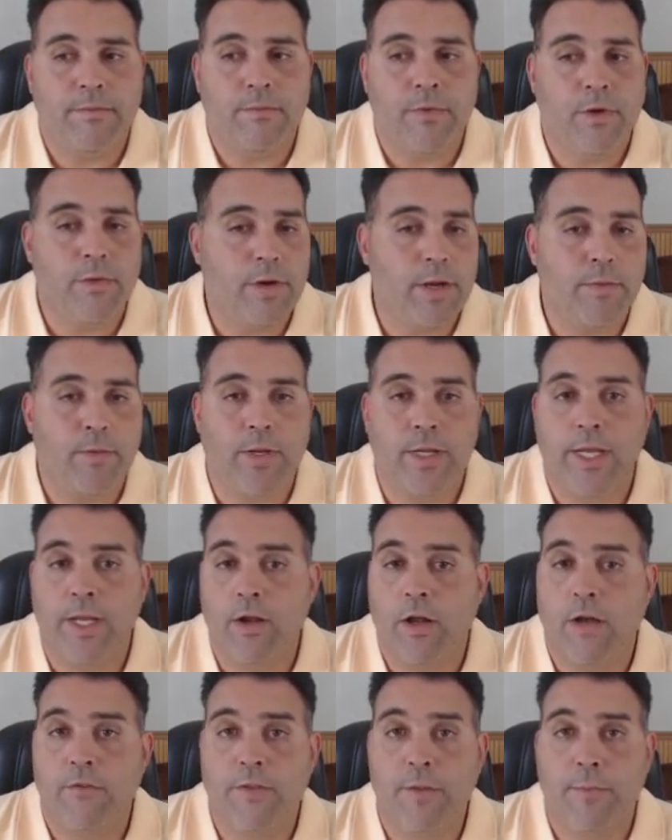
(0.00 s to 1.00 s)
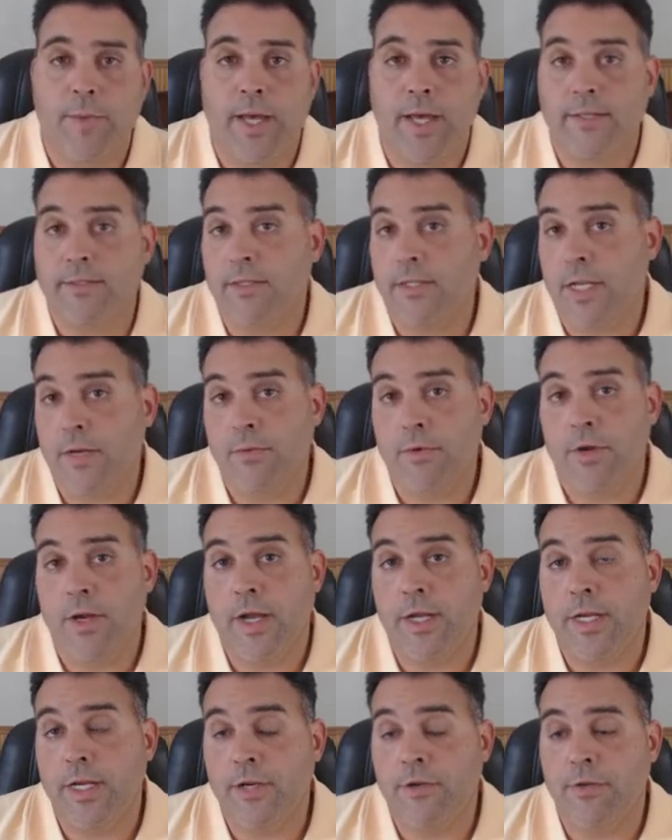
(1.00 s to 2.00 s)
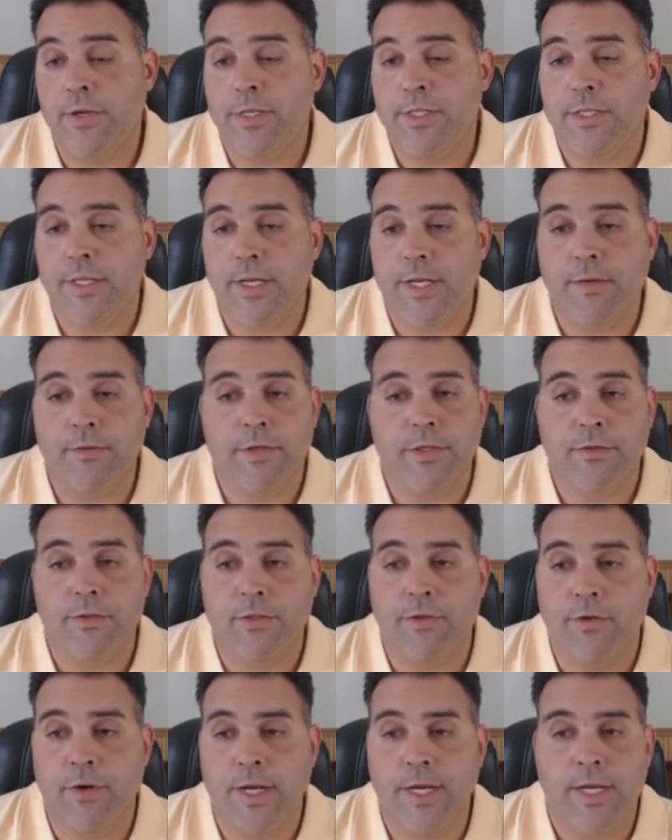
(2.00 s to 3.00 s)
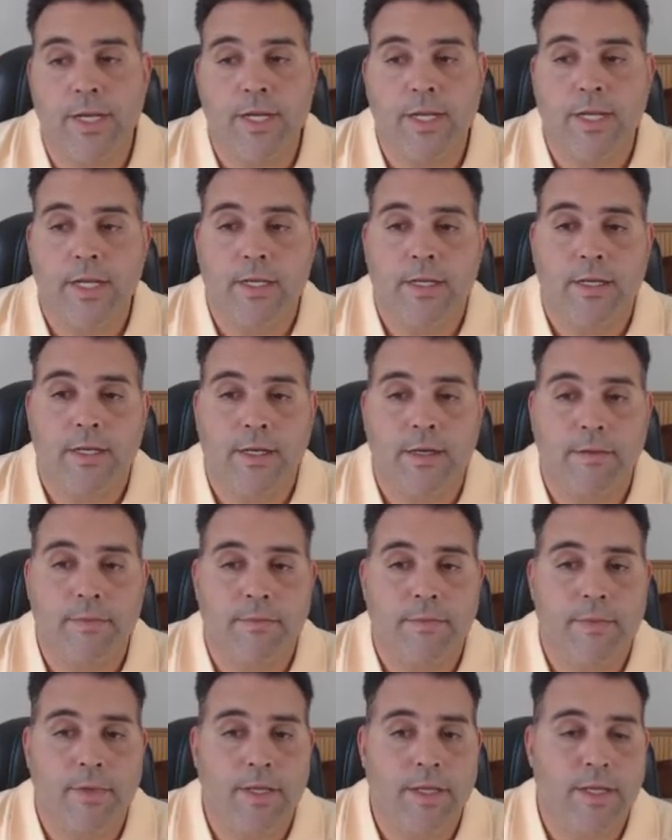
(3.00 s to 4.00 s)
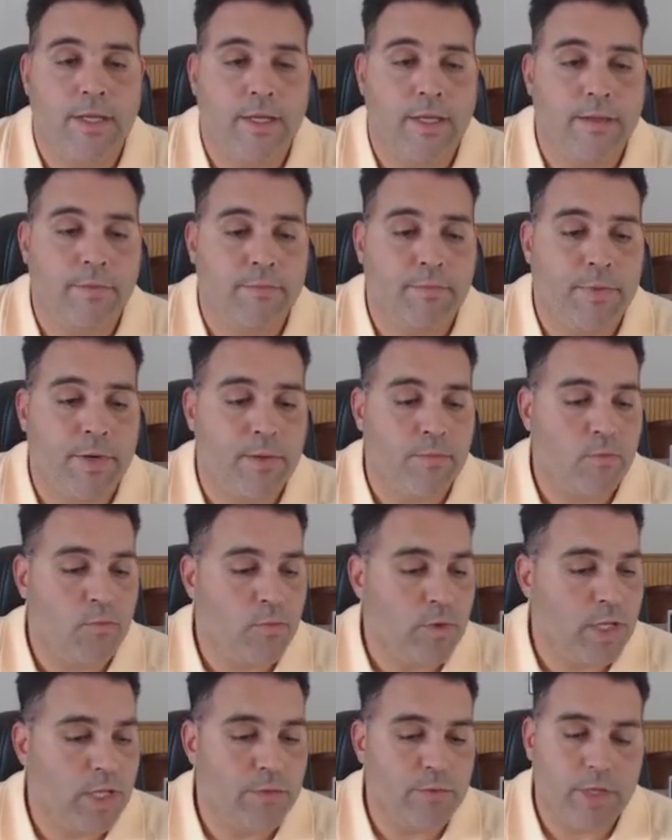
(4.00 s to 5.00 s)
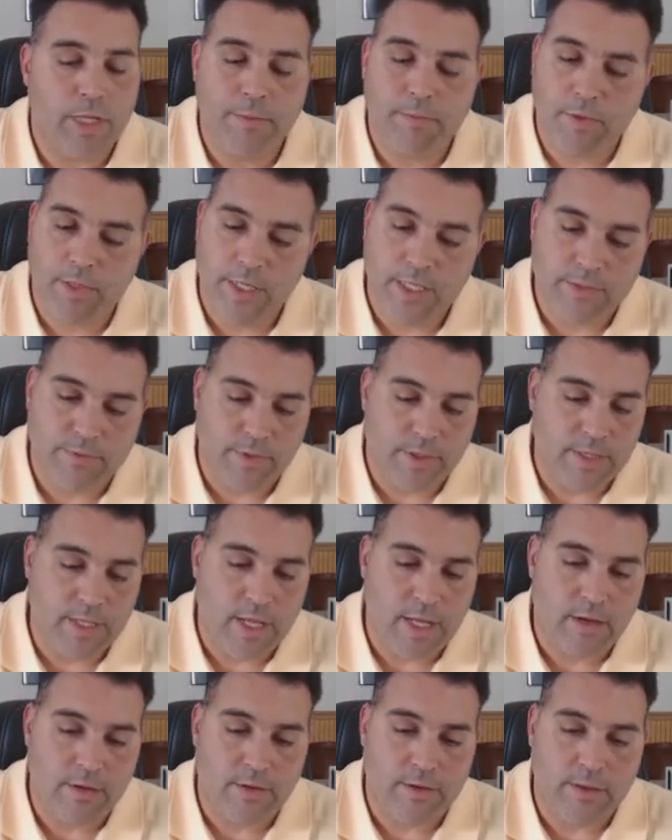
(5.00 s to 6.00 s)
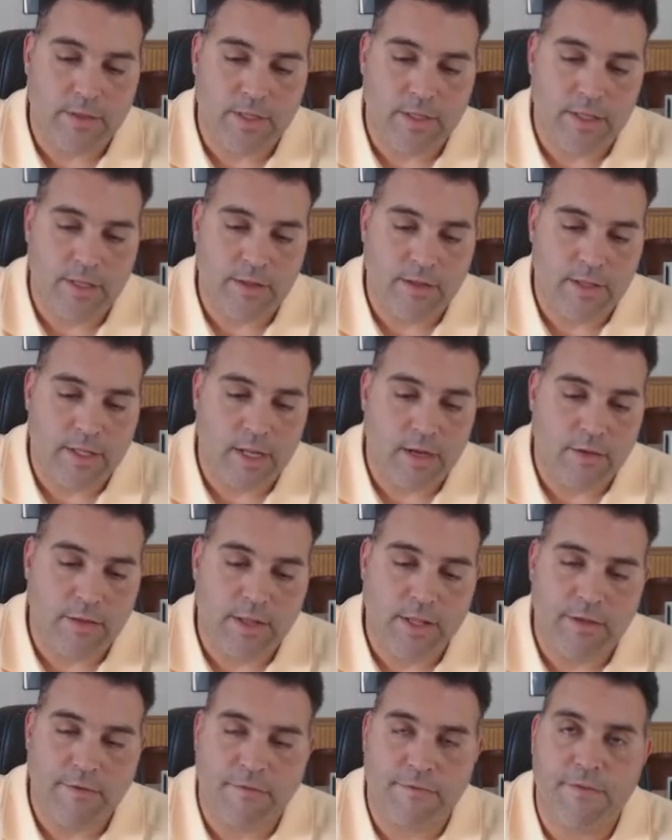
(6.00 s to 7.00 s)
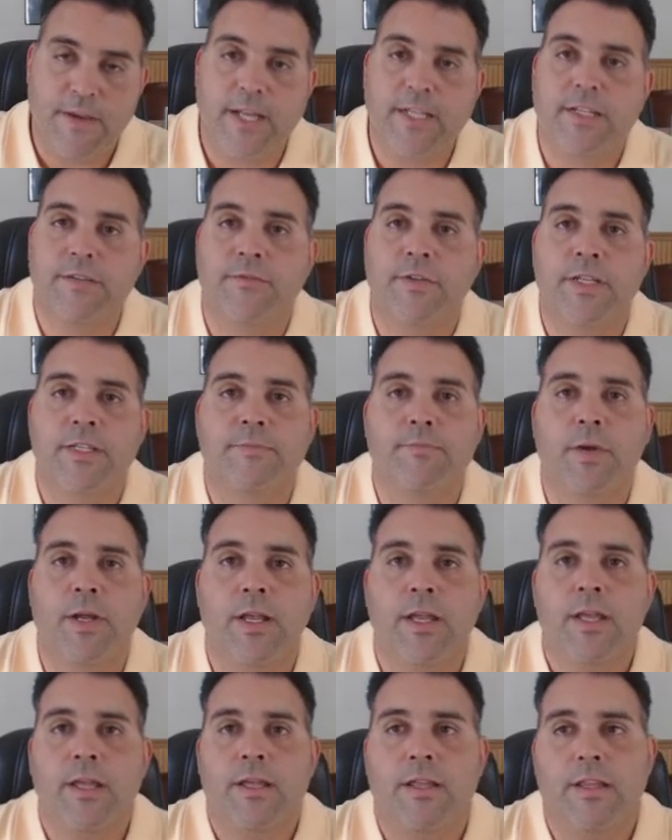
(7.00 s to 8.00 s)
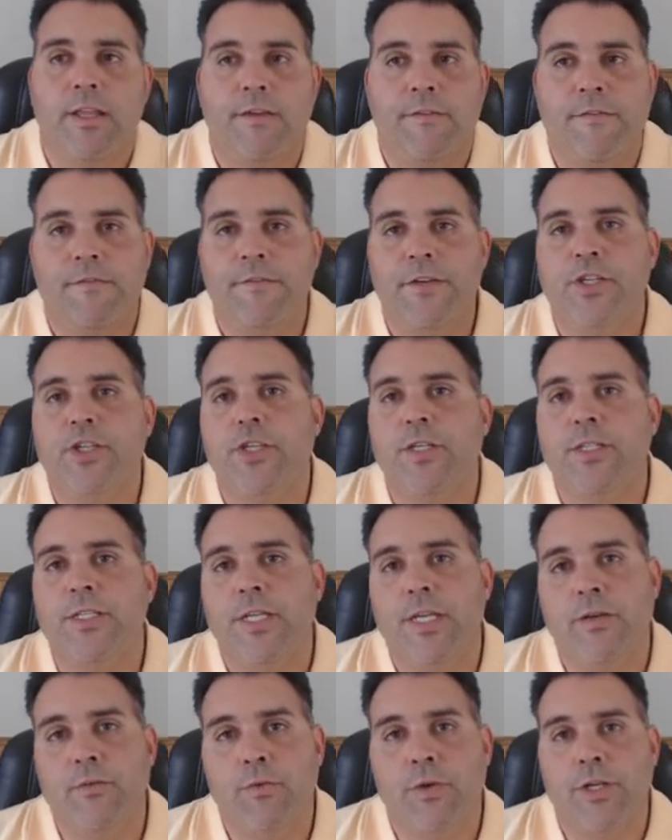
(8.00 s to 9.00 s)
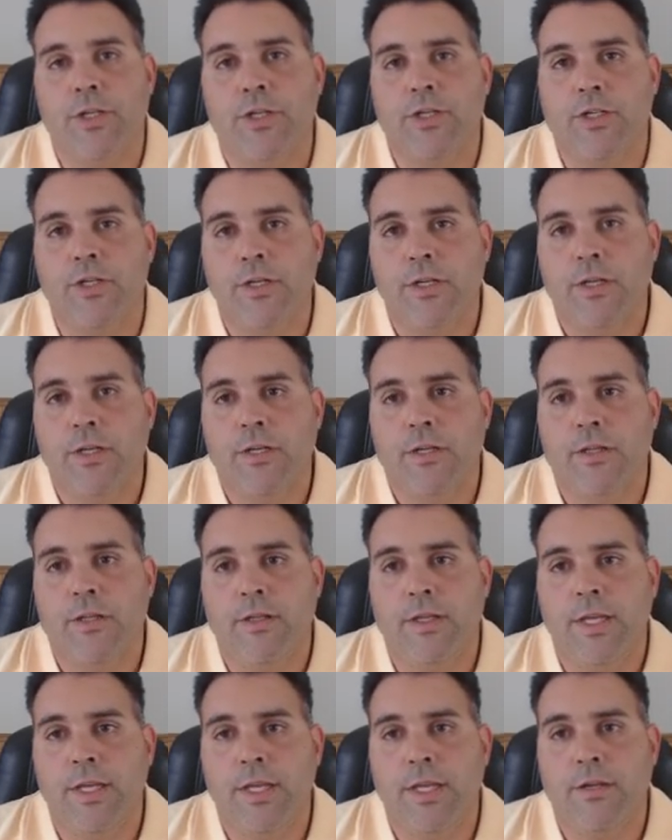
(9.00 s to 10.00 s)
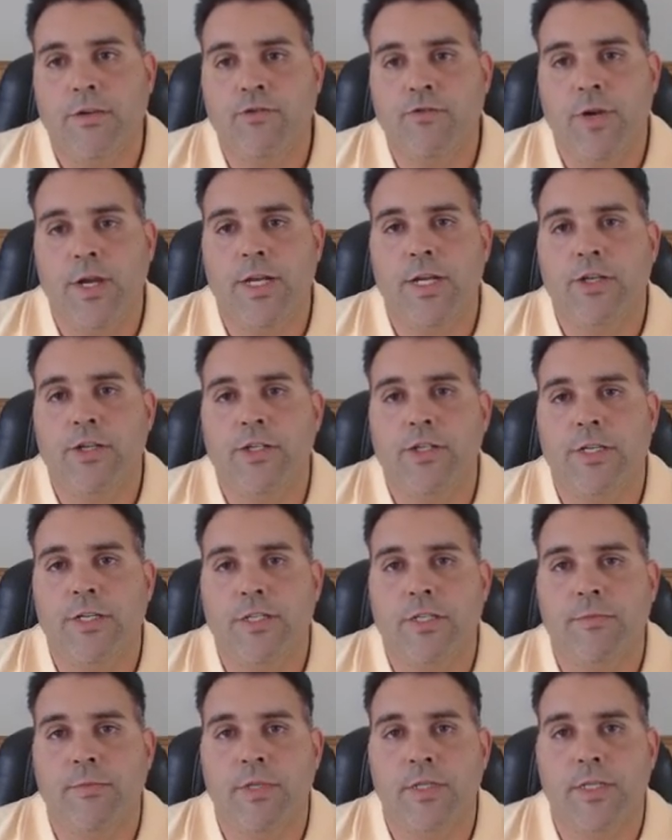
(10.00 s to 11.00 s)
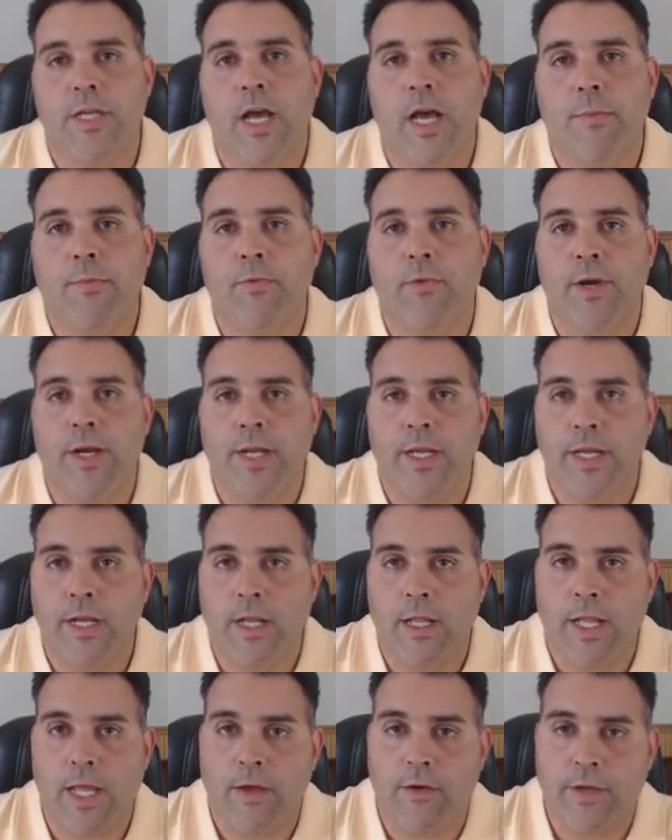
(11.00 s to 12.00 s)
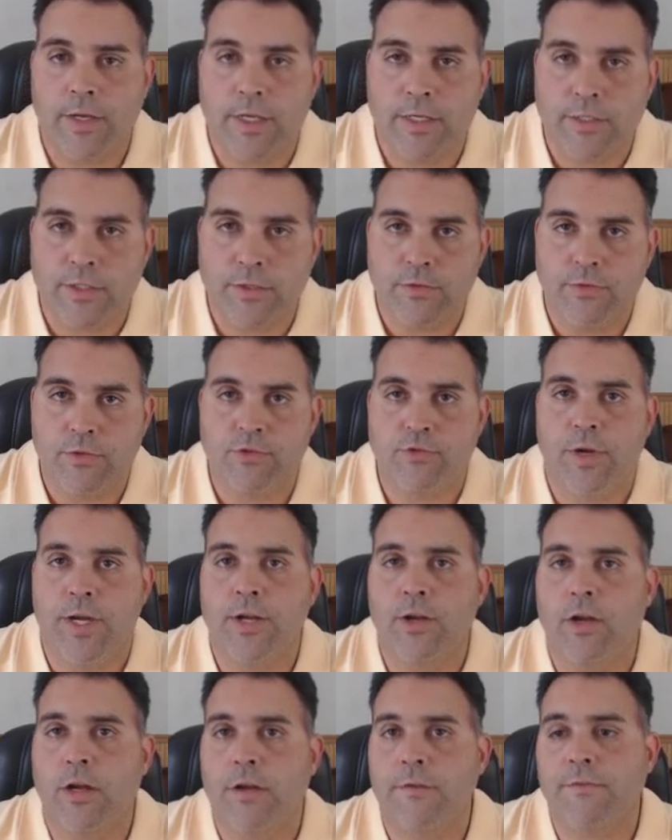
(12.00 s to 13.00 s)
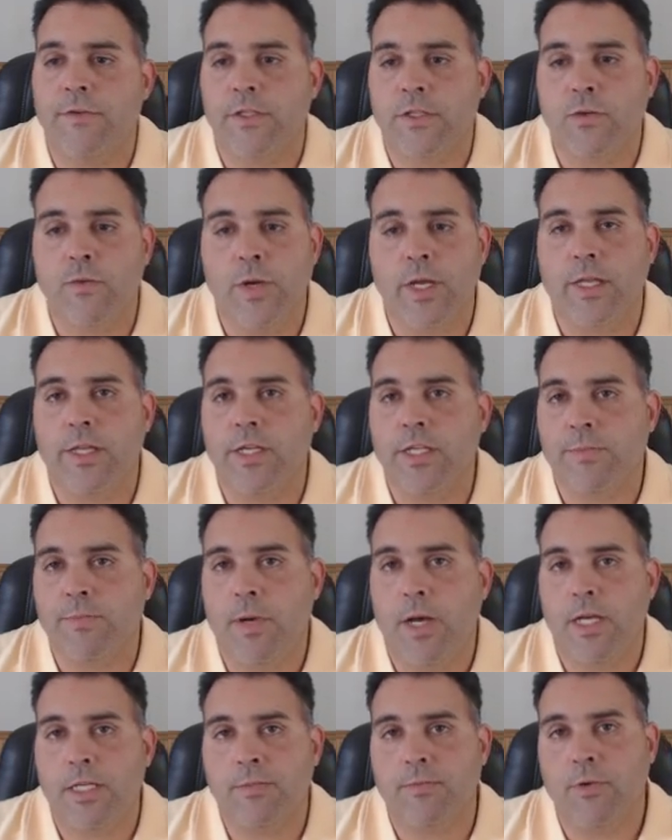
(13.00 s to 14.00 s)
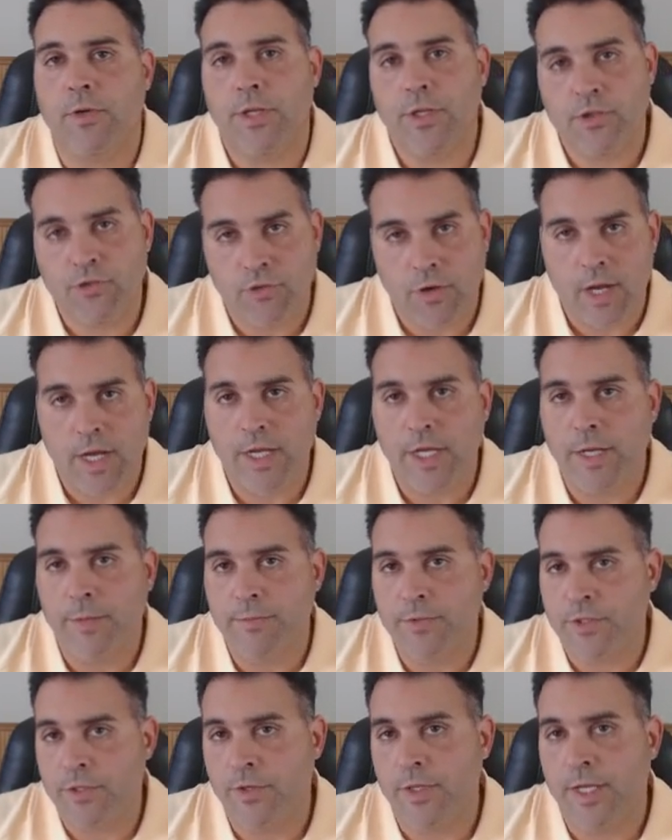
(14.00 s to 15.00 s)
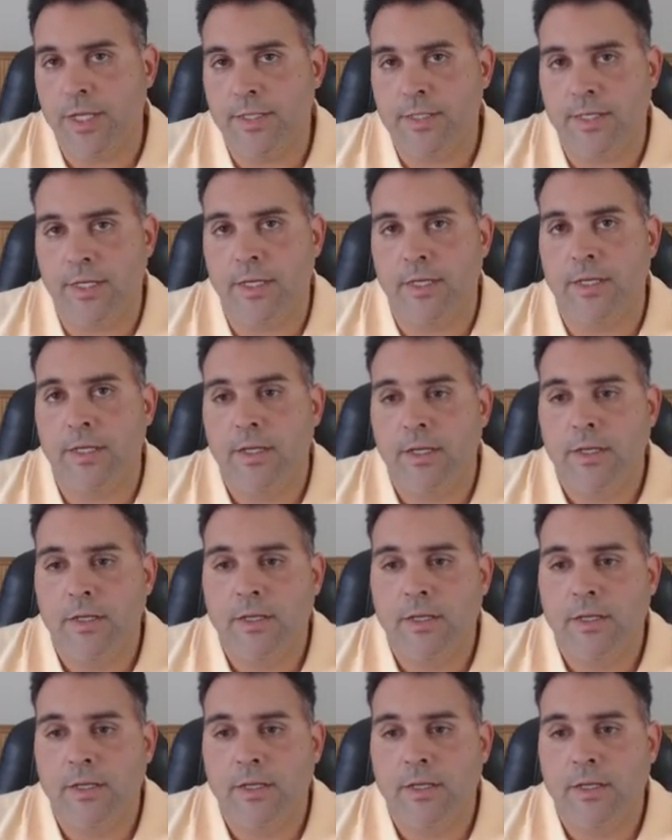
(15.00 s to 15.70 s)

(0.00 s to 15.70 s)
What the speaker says: were able to get off the paths today. We're 90 degrees today, which was great. But I'm really pleased with not only the effectiveness, but the efficiency at which the drainage system is operating and allowing us to drain off as quickly as possible and dry up, so that